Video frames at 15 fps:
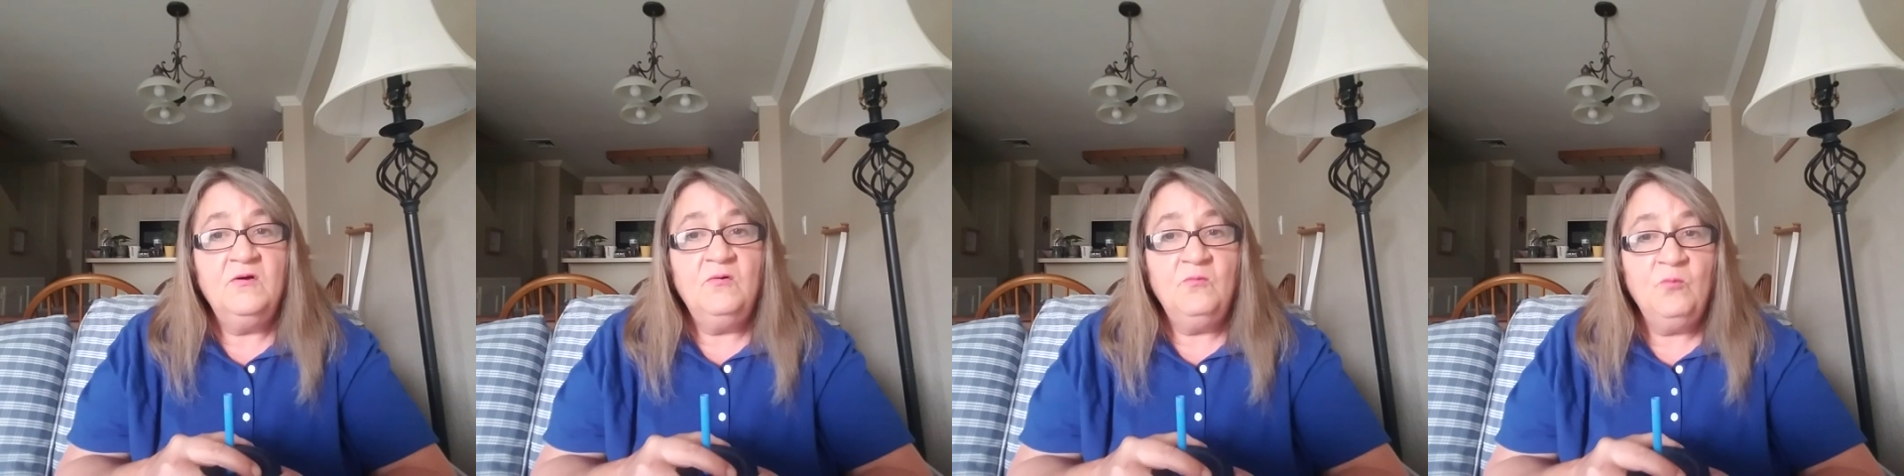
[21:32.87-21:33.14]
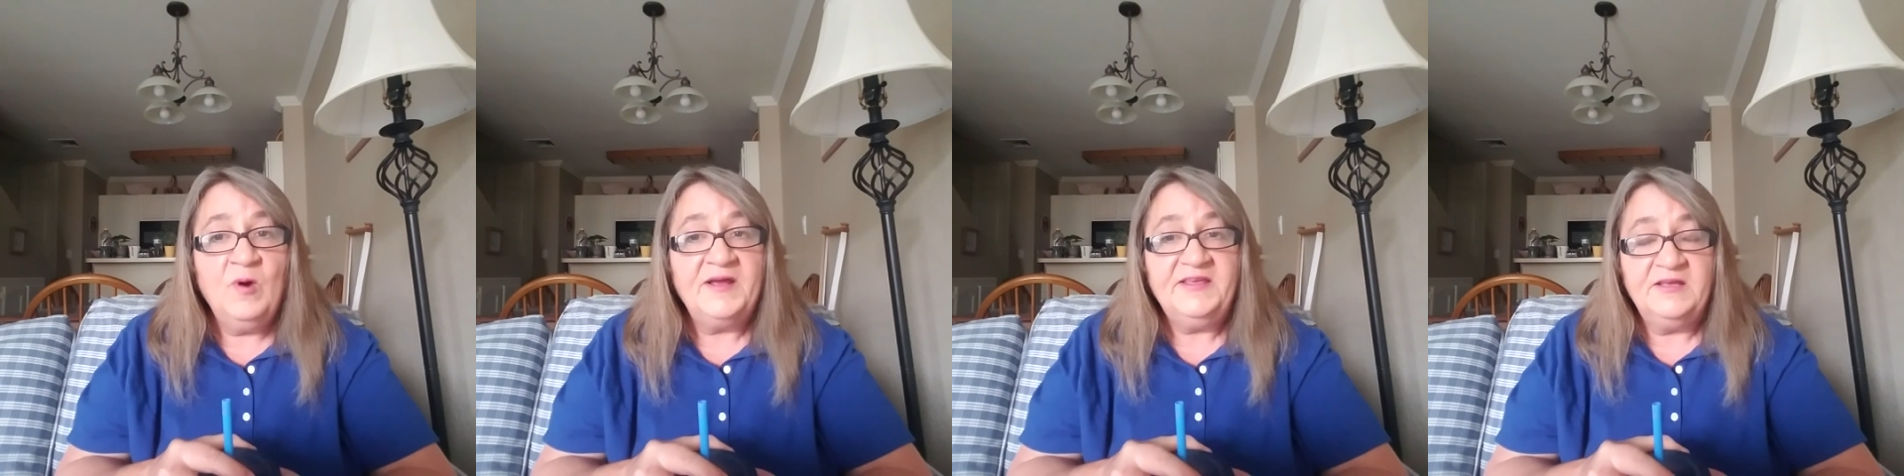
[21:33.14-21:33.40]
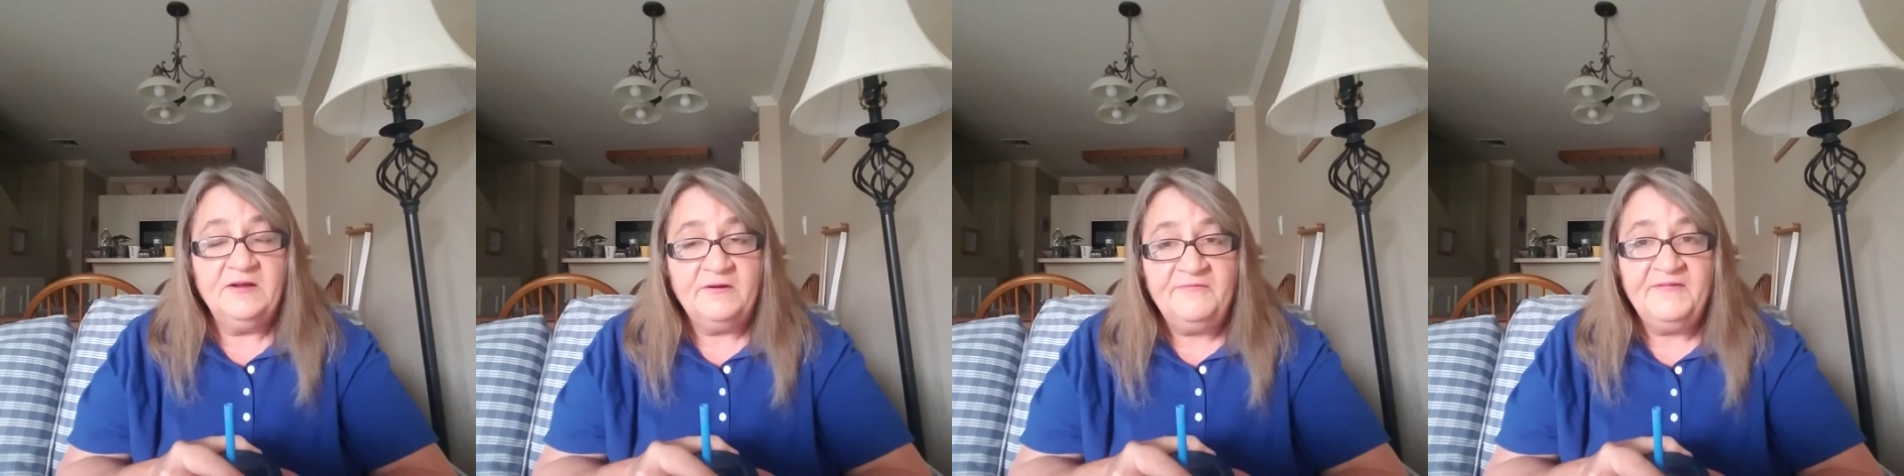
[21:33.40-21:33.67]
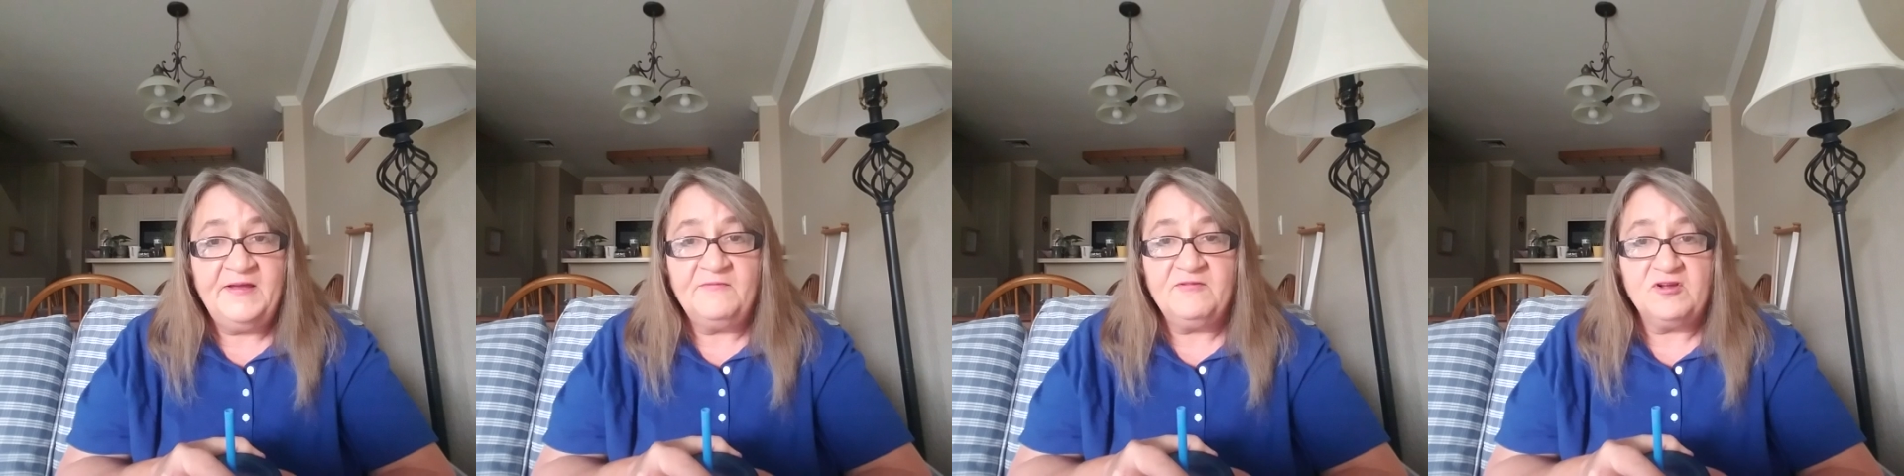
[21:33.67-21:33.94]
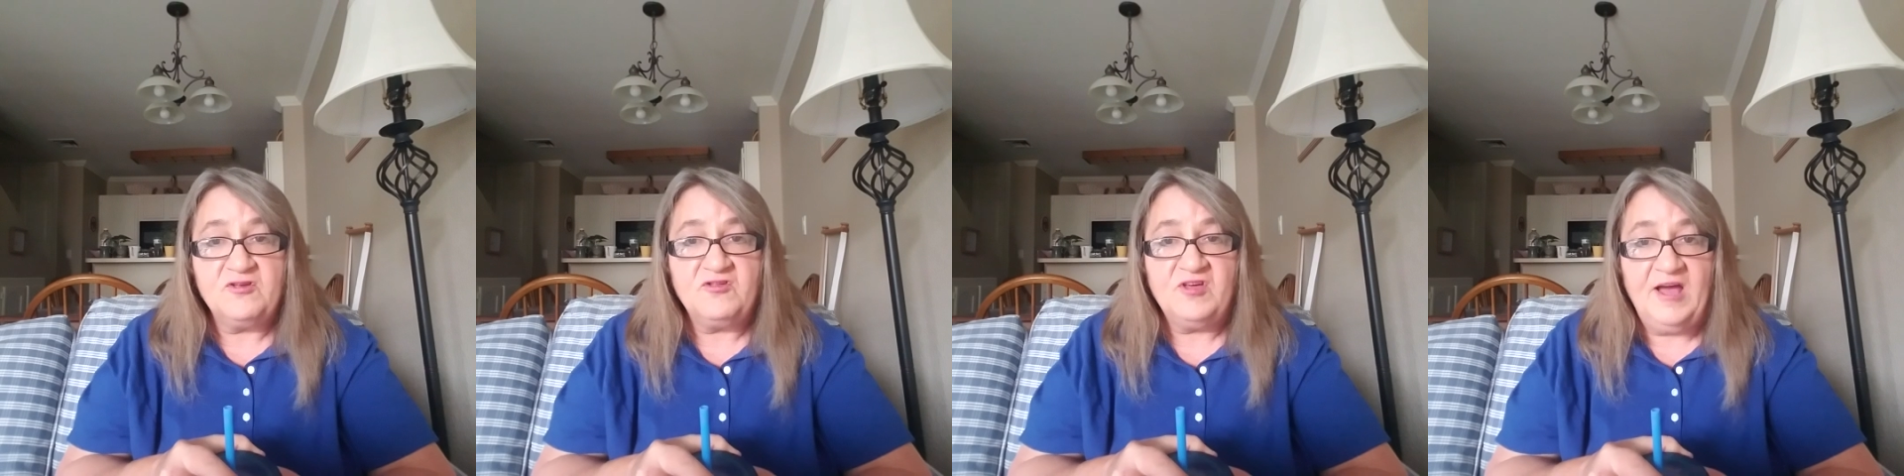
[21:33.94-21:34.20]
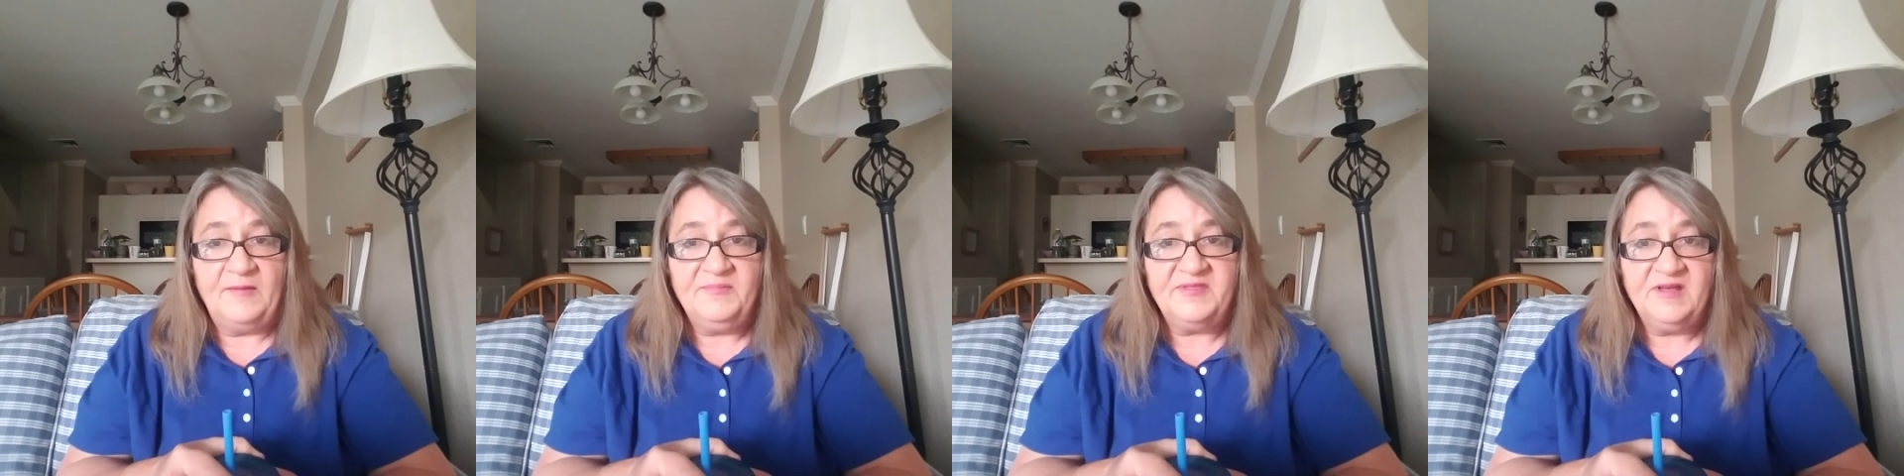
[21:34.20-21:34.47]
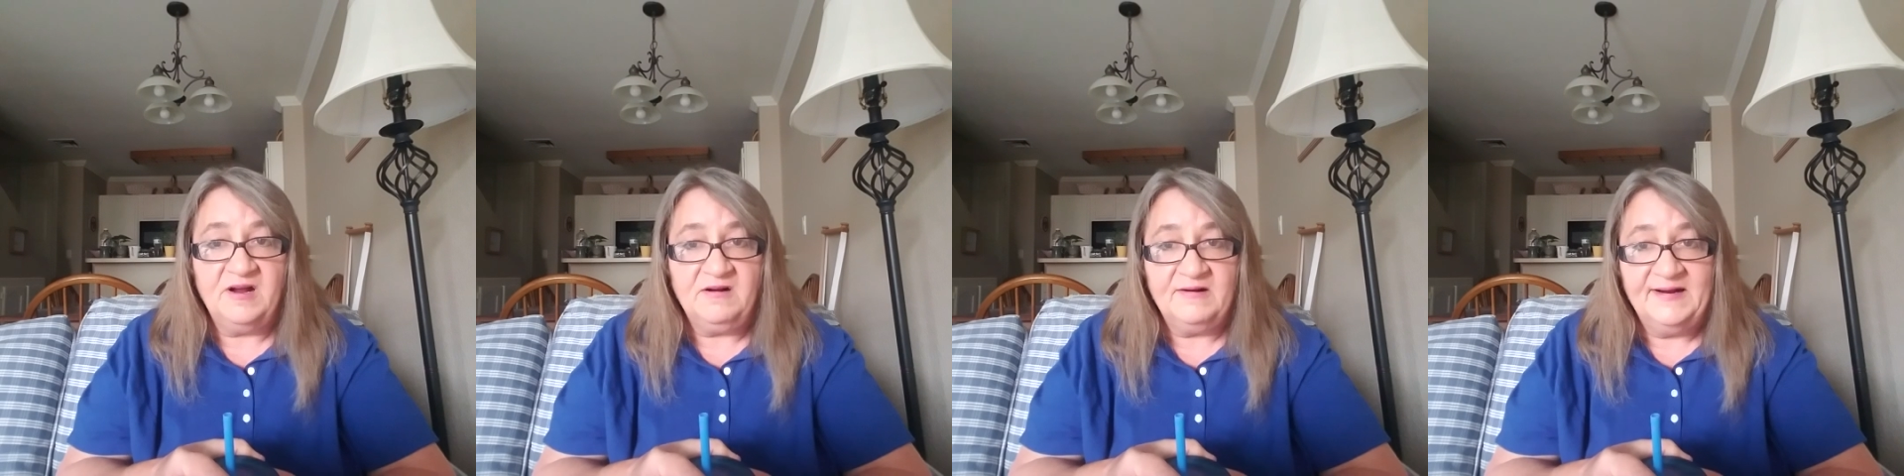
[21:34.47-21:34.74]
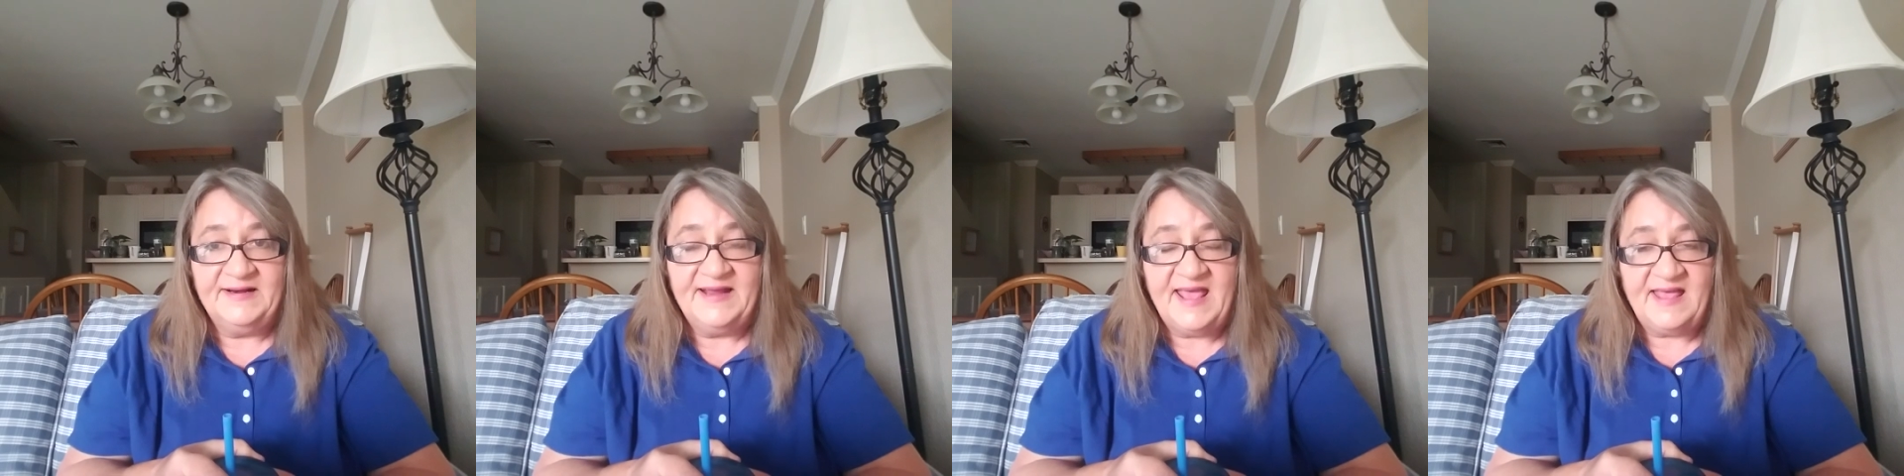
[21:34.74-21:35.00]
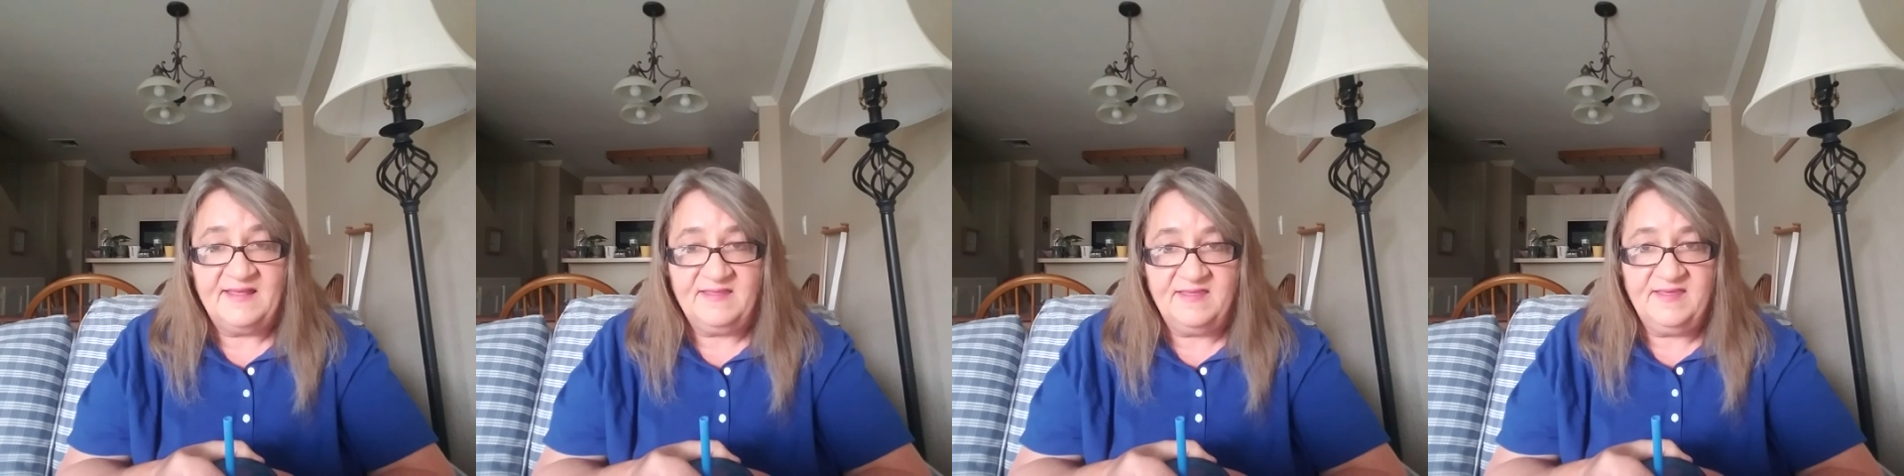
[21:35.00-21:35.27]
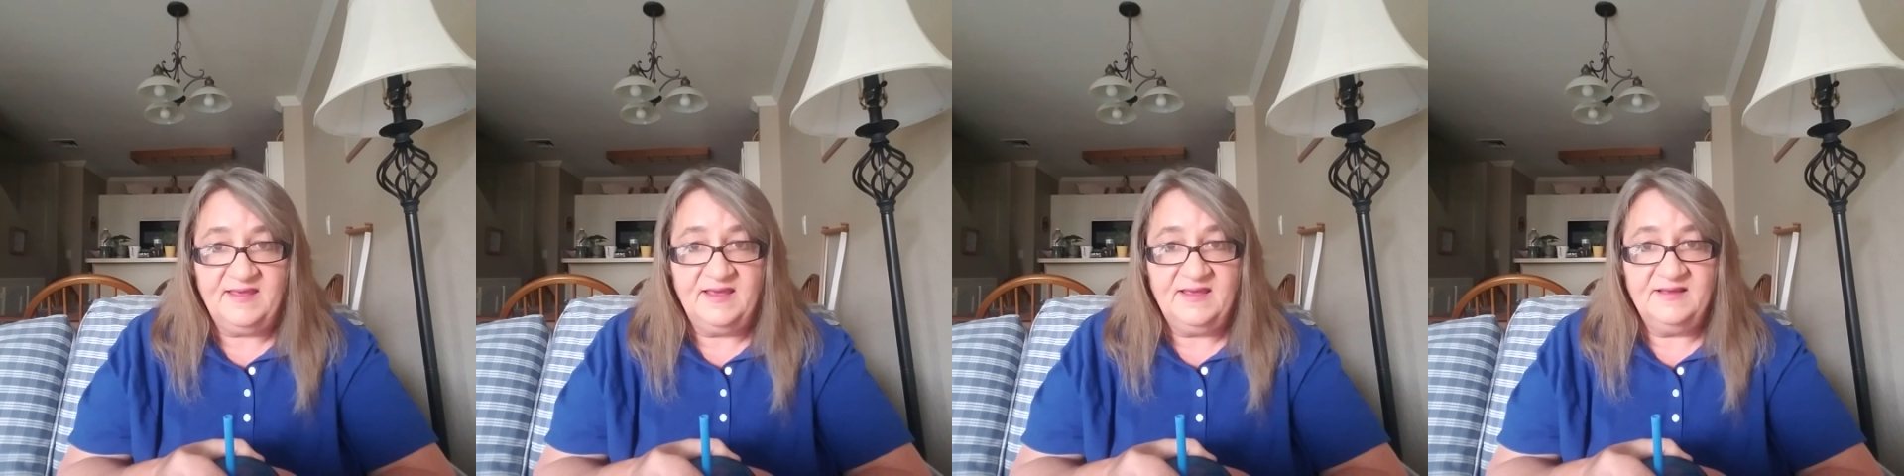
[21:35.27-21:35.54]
what your favorite shops are on Etsy.